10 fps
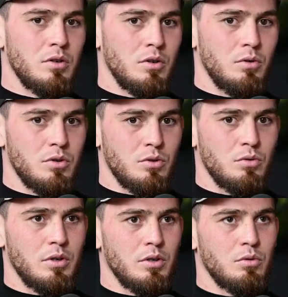He was
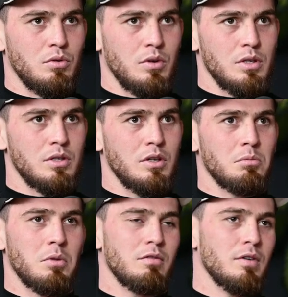a very good wrestler.
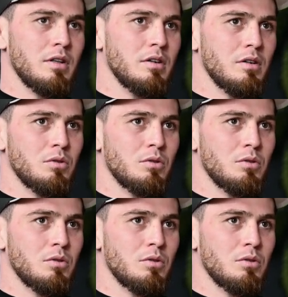My father